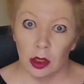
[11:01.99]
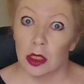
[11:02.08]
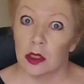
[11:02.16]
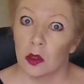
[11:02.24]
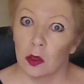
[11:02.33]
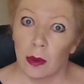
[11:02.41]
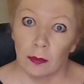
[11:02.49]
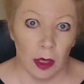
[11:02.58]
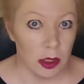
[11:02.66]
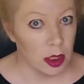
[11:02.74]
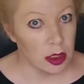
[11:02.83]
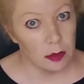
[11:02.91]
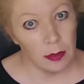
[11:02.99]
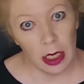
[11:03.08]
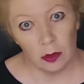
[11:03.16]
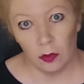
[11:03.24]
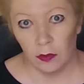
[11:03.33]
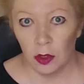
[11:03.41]
let's talk about my
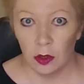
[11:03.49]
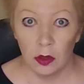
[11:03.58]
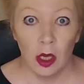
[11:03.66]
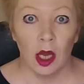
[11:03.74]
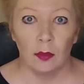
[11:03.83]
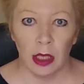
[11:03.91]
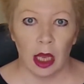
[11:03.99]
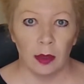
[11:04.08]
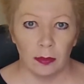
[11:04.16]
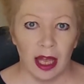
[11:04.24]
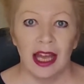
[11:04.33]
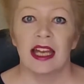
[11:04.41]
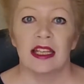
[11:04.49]
systematic review, blah, blah, blah.